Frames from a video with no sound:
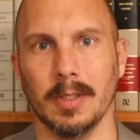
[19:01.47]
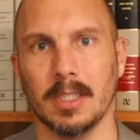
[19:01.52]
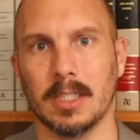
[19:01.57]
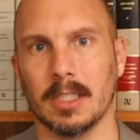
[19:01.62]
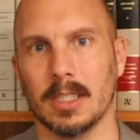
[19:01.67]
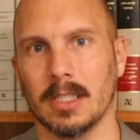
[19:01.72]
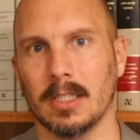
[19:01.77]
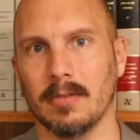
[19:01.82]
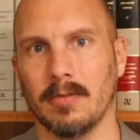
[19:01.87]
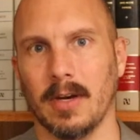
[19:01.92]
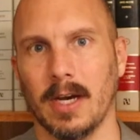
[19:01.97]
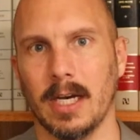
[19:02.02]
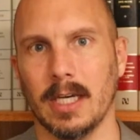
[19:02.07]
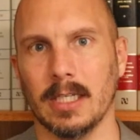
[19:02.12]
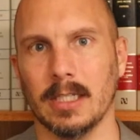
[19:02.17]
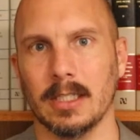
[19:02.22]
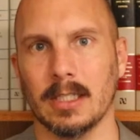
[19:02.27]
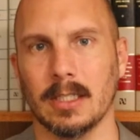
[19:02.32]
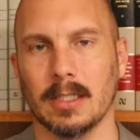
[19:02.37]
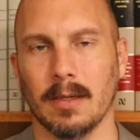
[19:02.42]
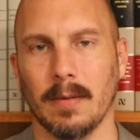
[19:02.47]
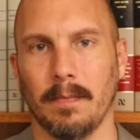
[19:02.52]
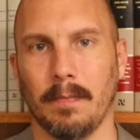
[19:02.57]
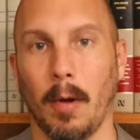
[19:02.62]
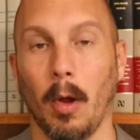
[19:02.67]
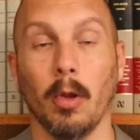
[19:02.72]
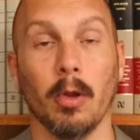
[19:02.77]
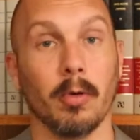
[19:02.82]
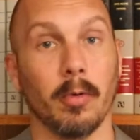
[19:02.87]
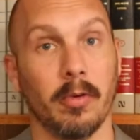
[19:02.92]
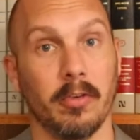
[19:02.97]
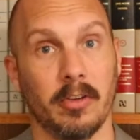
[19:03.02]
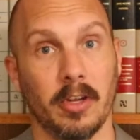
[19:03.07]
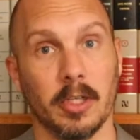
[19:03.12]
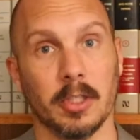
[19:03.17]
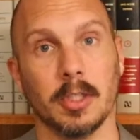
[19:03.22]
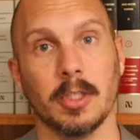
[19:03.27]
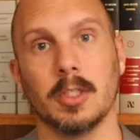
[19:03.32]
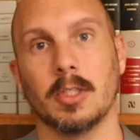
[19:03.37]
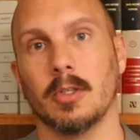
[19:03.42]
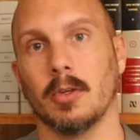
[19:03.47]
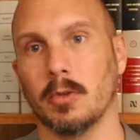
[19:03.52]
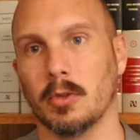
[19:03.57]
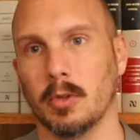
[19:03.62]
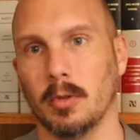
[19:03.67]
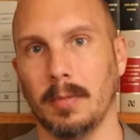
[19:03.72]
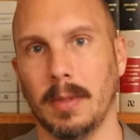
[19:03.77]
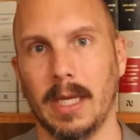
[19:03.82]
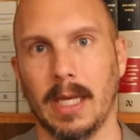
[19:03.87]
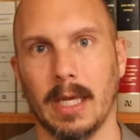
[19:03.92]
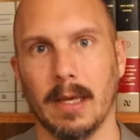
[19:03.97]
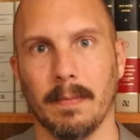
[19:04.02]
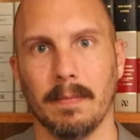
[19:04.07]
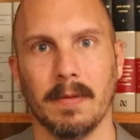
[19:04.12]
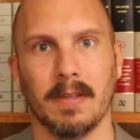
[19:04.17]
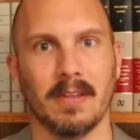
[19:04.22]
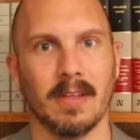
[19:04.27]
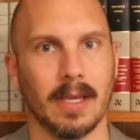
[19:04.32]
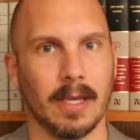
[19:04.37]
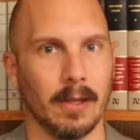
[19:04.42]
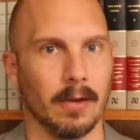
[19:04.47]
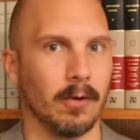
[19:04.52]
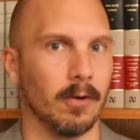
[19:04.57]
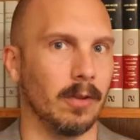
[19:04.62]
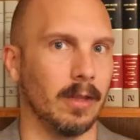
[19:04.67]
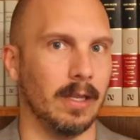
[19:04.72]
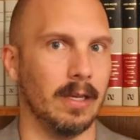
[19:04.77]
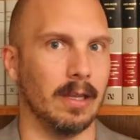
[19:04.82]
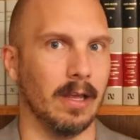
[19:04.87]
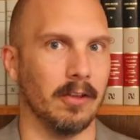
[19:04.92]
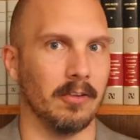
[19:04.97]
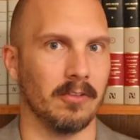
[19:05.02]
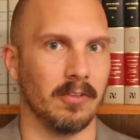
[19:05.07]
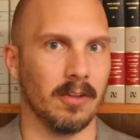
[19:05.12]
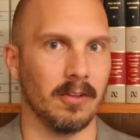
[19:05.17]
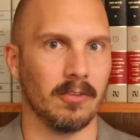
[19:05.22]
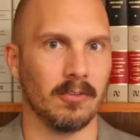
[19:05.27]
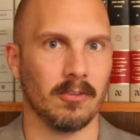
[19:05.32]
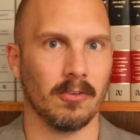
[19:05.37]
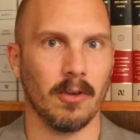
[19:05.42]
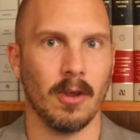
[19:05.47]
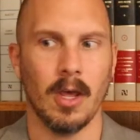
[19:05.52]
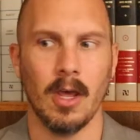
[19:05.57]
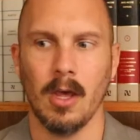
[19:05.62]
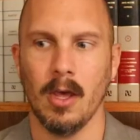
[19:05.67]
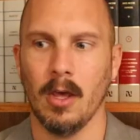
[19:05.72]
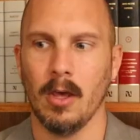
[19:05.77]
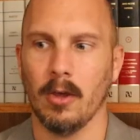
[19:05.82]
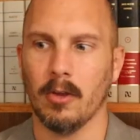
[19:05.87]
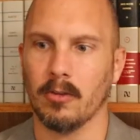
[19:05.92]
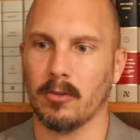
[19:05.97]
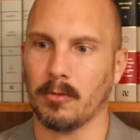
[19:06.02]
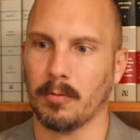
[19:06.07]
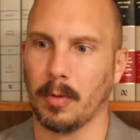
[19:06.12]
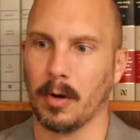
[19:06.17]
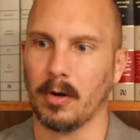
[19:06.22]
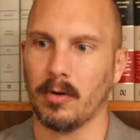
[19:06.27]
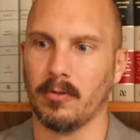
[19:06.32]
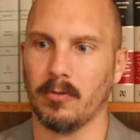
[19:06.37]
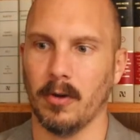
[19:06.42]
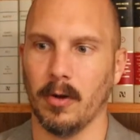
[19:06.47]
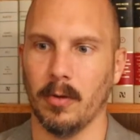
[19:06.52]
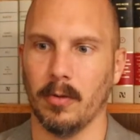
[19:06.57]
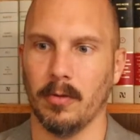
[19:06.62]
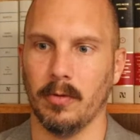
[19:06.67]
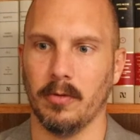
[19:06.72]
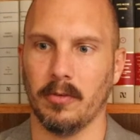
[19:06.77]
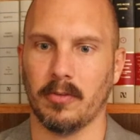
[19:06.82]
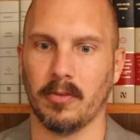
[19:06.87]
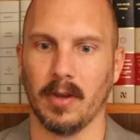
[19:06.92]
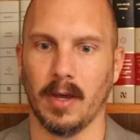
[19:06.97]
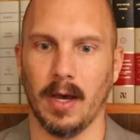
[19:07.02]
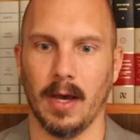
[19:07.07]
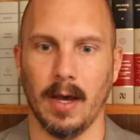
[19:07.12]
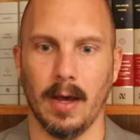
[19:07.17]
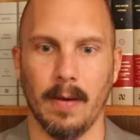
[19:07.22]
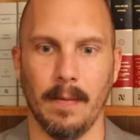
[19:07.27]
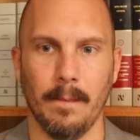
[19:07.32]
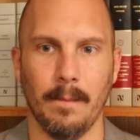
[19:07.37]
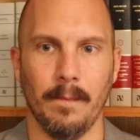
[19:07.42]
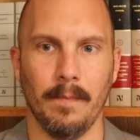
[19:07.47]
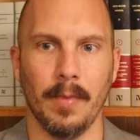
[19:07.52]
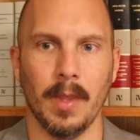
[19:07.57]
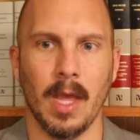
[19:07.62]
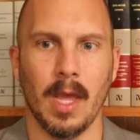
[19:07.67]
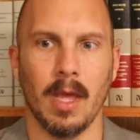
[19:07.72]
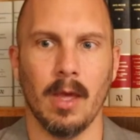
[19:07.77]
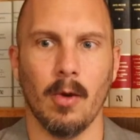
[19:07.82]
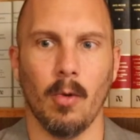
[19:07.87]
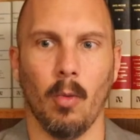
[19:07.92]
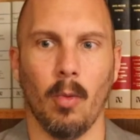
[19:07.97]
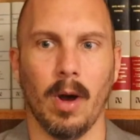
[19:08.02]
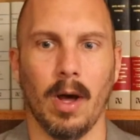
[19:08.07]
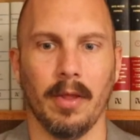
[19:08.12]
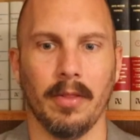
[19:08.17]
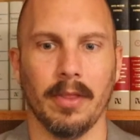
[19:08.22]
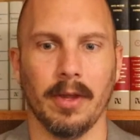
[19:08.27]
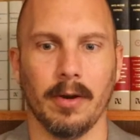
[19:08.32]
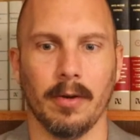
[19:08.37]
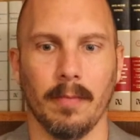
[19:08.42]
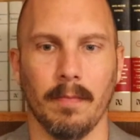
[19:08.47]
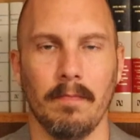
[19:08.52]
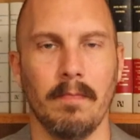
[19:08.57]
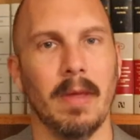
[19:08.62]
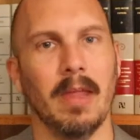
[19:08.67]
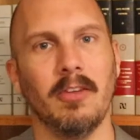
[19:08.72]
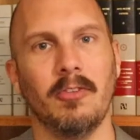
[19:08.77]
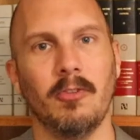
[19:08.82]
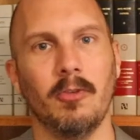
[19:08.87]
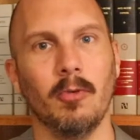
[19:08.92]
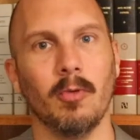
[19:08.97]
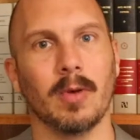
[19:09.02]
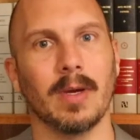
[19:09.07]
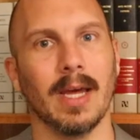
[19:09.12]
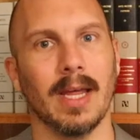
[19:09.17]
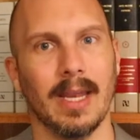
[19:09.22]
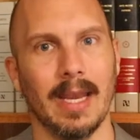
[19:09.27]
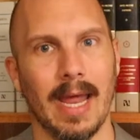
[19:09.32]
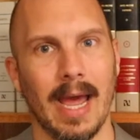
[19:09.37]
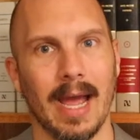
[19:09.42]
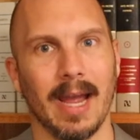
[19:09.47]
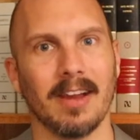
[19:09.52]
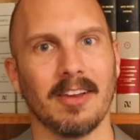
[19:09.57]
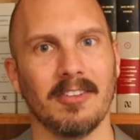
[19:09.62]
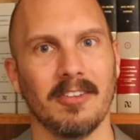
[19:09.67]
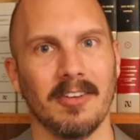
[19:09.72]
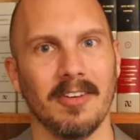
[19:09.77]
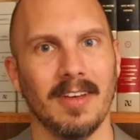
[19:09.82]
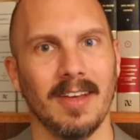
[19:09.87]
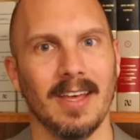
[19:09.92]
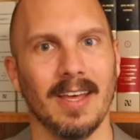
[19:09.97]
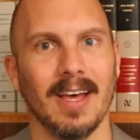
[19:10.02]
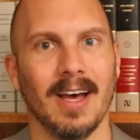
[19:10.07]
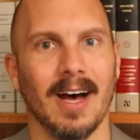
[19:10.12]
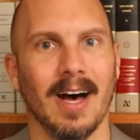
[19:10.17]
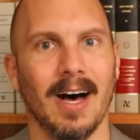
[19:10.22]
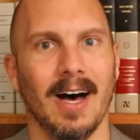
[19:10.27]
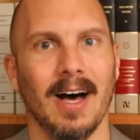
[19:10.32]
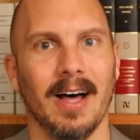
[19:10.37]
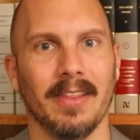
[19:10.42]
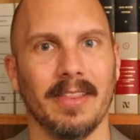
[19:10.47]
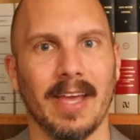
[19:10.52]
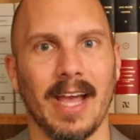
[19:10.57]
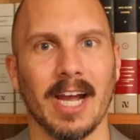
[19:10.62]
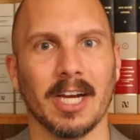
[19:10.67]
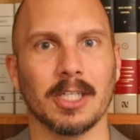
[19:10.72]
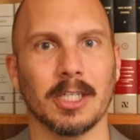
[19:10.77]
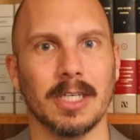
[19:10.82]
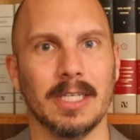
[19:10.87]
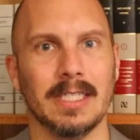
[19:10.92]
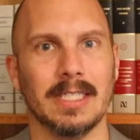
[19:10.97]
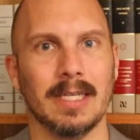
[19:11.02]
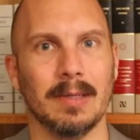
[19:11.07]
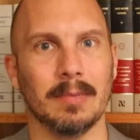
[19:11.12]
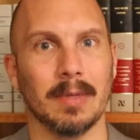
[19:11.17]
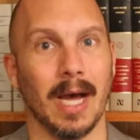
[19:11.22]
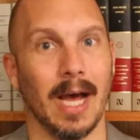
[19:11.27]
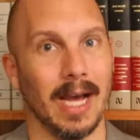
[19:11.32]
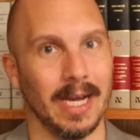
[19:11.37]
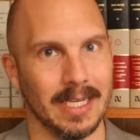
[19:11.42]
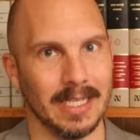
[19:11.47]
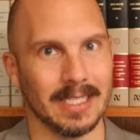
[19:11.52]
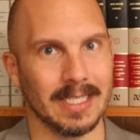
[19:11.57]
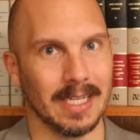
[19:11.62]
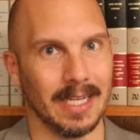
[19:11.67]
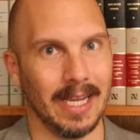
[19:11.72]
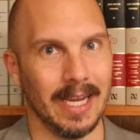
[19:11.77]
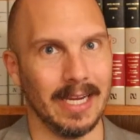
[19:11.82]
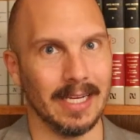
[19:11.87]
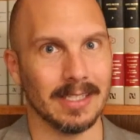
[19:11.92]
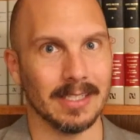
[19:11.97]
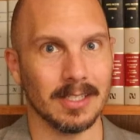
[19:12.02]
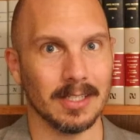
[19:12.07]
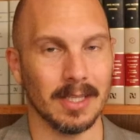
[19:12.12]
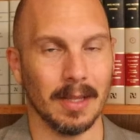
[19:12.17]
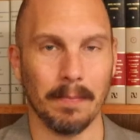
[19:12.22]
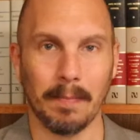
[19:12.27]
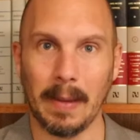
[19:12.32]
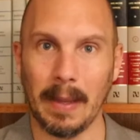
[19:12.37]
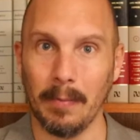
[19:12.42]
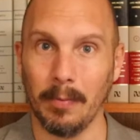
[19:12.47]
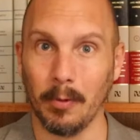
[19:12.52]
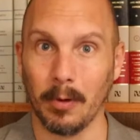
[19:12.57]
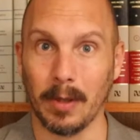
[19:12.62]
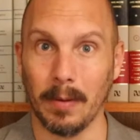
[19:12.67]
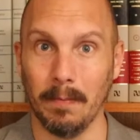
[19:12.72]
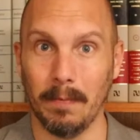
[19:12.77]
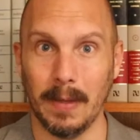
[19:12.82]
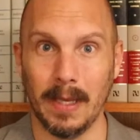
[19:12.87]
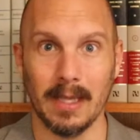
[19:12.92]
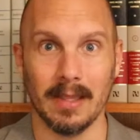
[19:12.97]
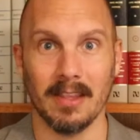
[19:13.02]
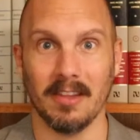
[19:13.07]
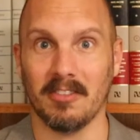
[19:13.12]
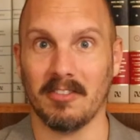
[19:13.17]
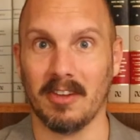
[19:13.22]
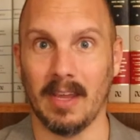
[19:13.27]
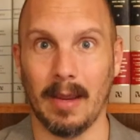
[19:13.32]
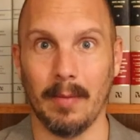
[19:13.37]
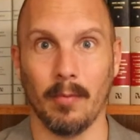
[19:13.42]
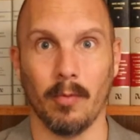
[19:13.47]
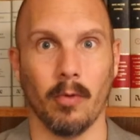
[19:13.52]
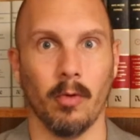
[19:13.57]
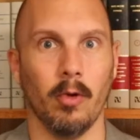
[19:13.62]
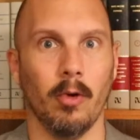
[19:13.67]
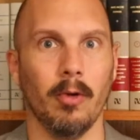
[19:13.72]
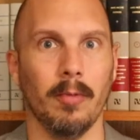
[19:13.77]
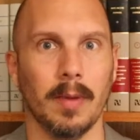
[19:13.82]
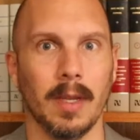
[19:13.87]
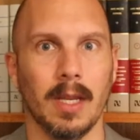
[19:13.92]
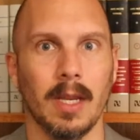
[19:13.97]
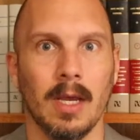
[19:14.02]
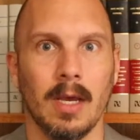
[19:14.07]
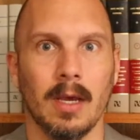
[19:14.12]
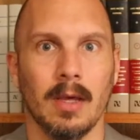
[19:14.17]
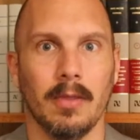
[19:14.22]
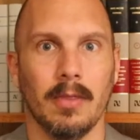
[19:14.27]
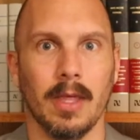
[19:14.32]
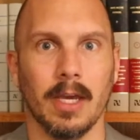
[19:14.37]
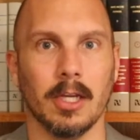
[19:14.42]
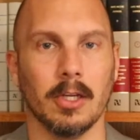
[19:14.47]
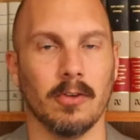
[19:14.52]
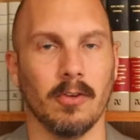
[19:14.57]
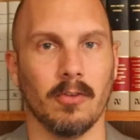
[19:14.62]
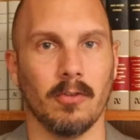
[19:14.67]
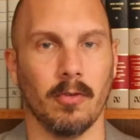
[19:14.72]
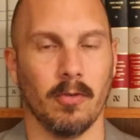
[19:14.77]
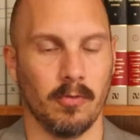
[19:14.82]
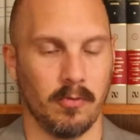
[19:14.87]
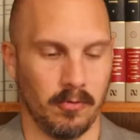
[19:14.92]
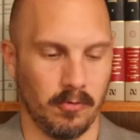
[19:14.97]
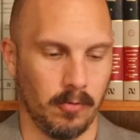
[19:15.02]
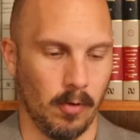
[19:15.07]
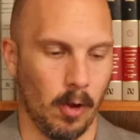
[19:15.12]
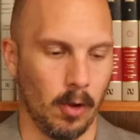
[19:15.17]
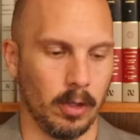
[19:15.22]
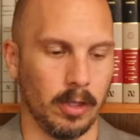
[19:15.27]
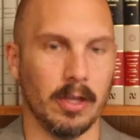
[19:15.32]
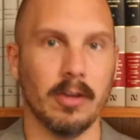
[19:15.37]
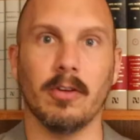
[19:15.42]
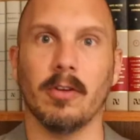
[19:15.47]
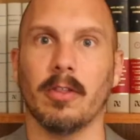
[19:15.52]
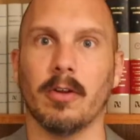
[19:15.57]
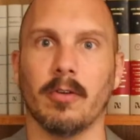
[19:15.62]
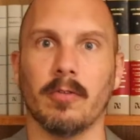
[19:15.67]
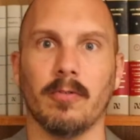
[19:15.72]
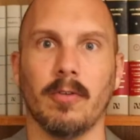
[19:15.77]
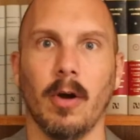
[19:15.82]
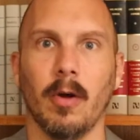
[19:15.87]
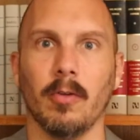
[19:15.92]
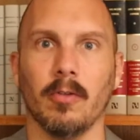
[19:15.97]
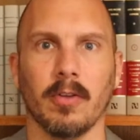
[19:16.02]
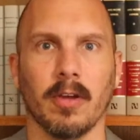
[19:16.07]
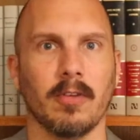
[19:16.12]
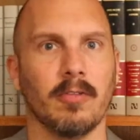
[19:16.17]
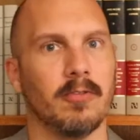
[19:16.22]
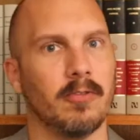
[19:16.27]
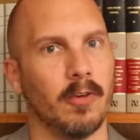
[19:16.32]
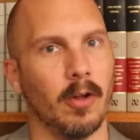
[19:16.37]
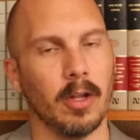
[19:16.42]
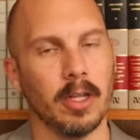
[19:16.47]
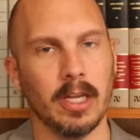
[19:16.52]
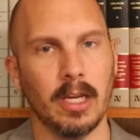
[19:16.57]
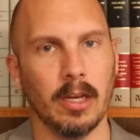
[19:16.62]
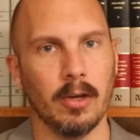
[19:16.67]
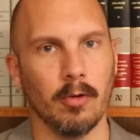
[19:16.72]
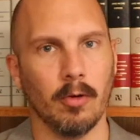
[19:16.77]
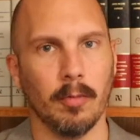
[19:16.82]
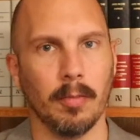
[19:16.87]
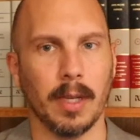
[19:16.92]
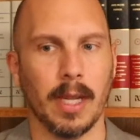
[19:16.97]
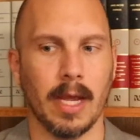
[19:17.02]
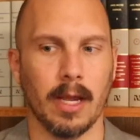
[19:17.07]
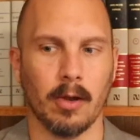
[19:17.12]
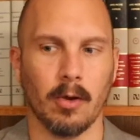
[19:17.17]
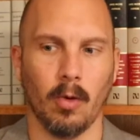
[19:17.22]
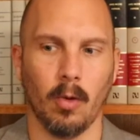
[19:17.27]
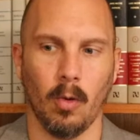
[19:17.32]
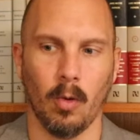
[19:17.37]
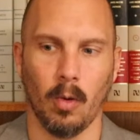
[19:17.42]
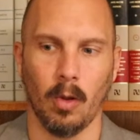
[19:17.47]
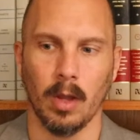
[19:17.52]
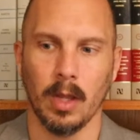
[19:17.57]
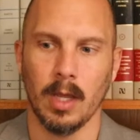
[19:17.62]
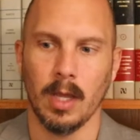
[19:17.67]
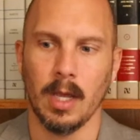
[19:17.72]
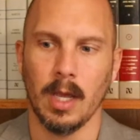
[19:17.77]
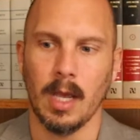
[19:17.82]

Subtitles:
incentivize polarization. Social media particularly does this. Smartphones, while they're meant to connect, they actually seem to isolate so that people can be in the same room and they can just sort of fall into their phones, like falling into a black hole.